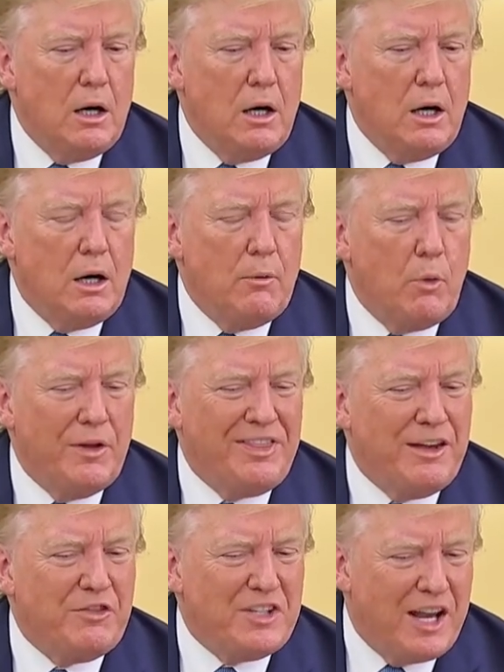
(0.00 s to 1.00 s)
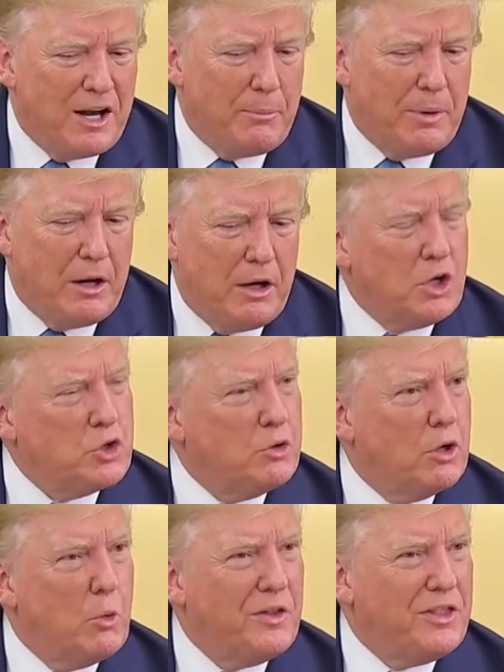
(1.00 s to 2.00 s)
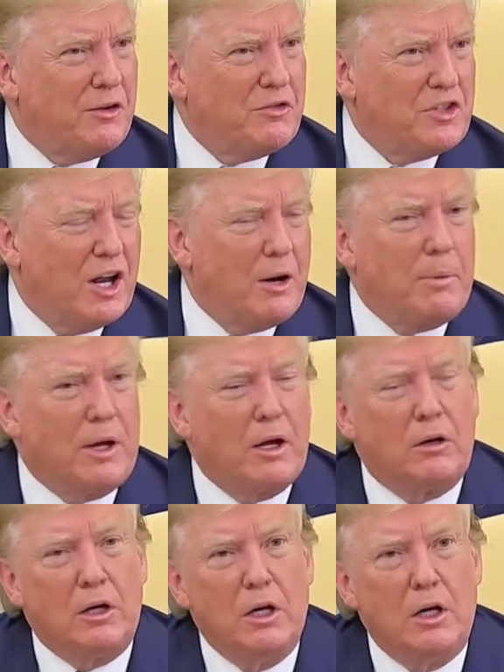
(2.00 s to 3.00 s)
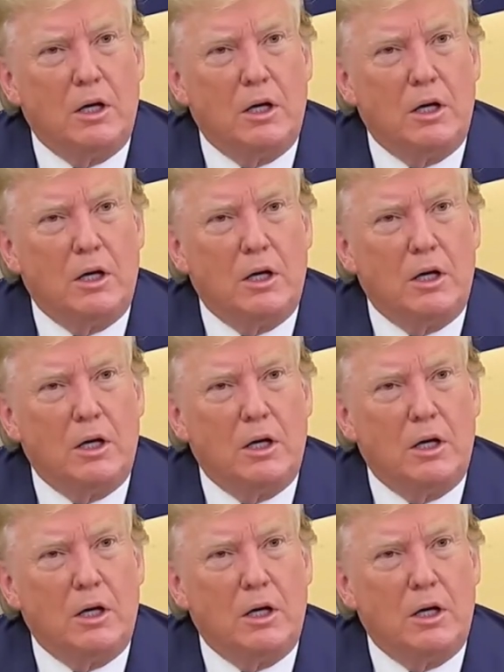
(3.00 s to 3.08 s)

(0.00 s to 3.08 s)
uh, what they've said about Israel, what they've said about